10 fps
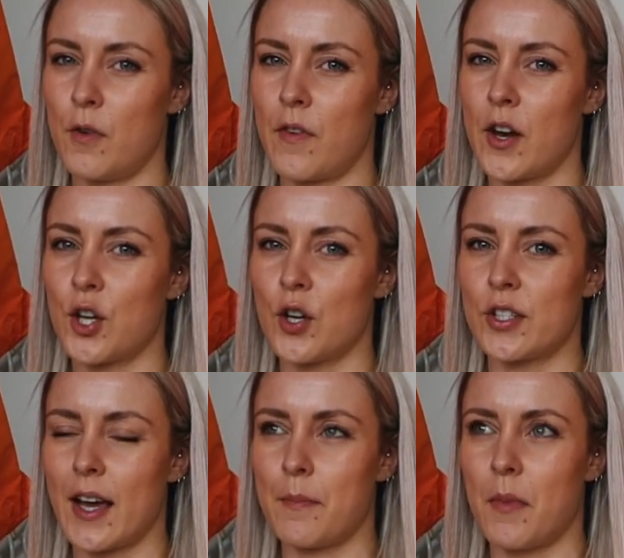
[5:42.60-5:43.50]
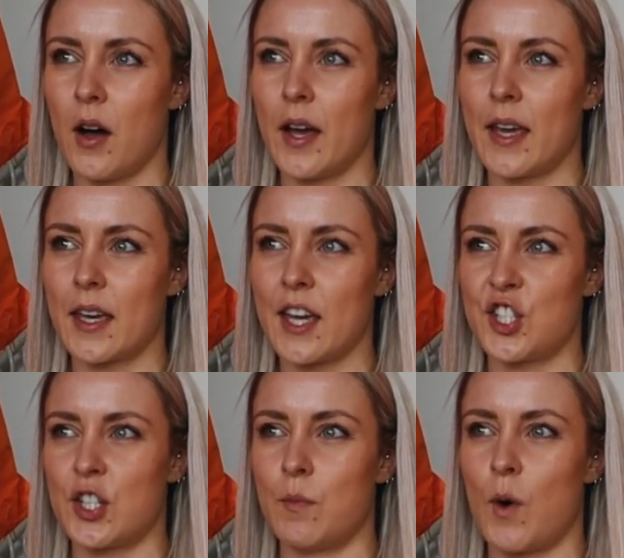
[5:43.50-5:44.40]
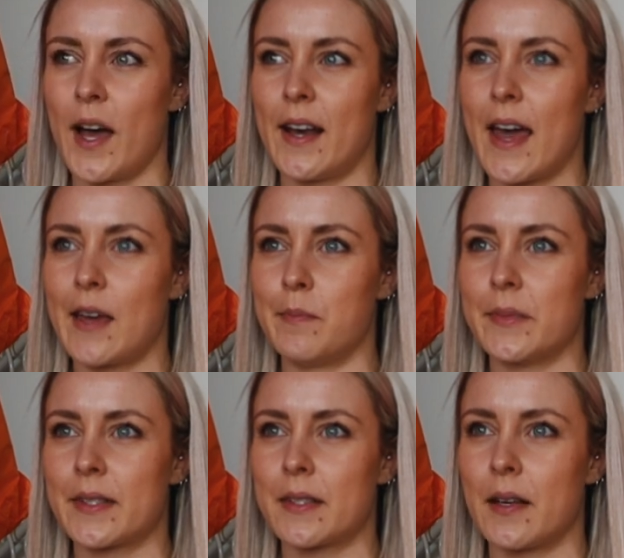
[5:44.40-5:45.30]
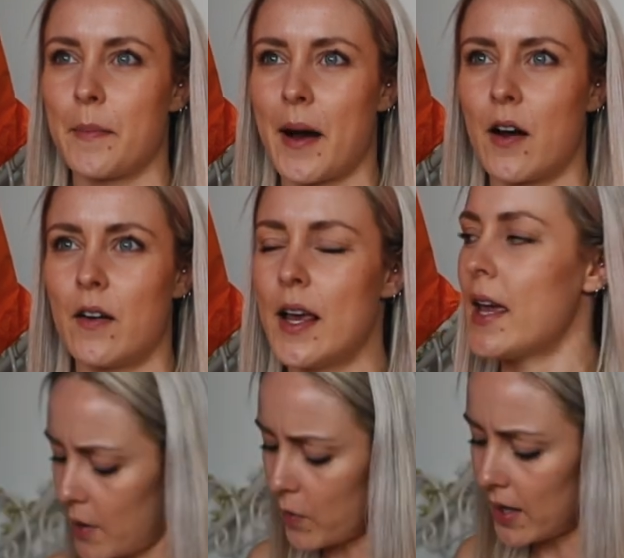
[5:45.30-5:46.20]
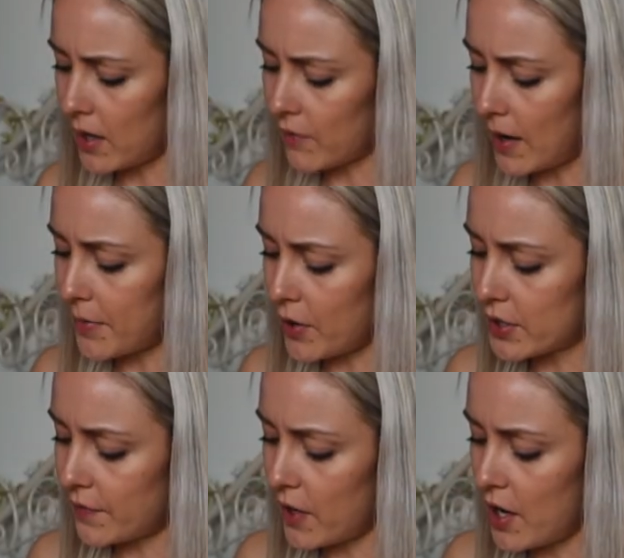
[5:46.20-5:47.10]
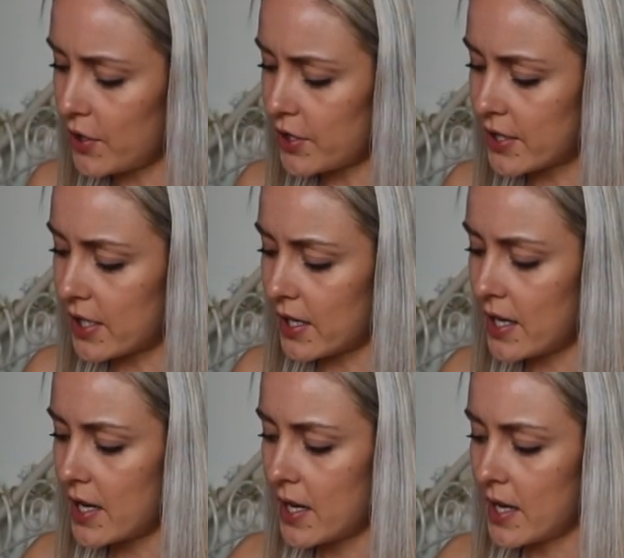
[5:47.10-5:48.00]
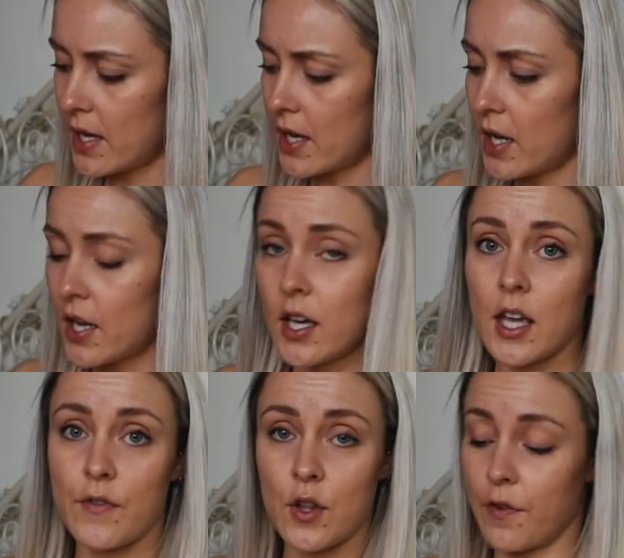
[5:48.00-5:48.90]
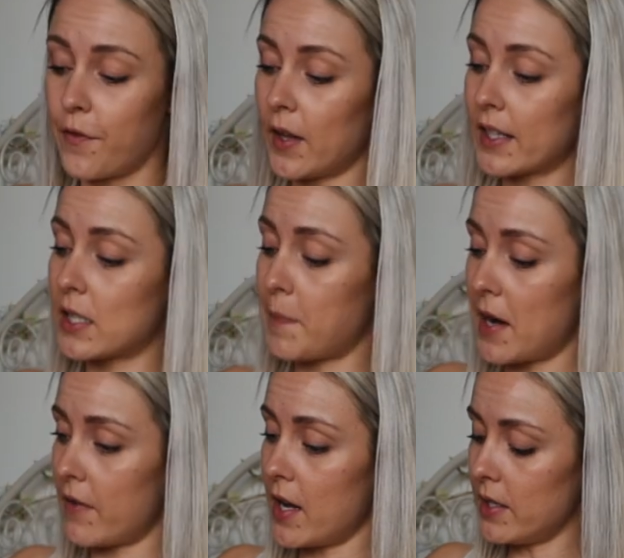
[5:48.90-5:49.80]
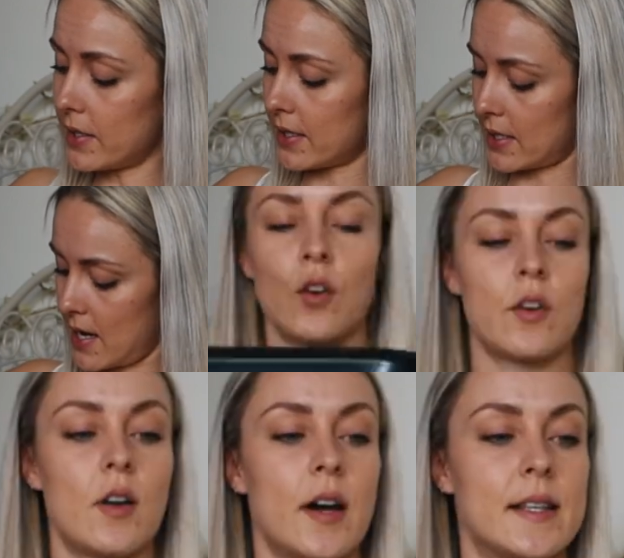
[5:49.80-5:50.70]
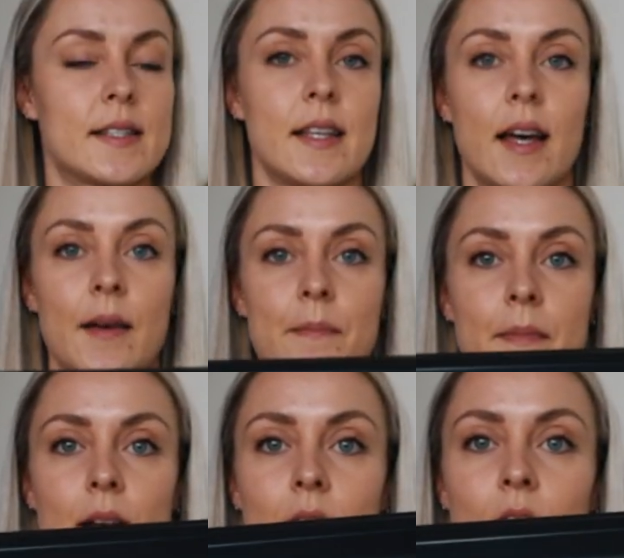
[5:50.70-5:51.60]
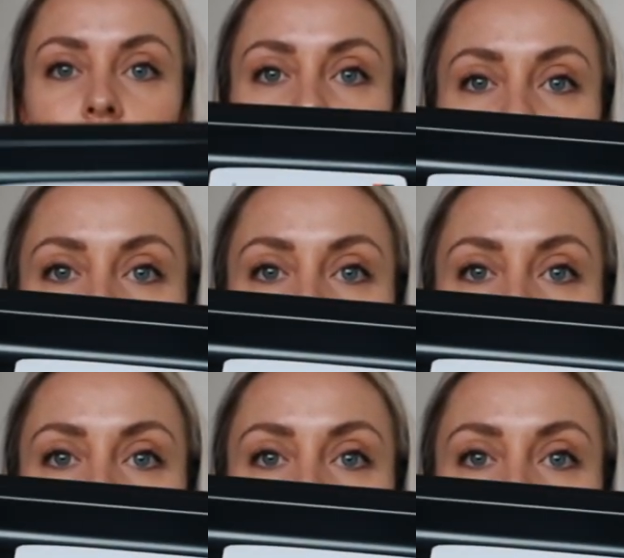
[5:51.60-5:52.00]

not very good at my kitchenware names, apparently. I will unwrap those for you just to give you the full experience. Got nice little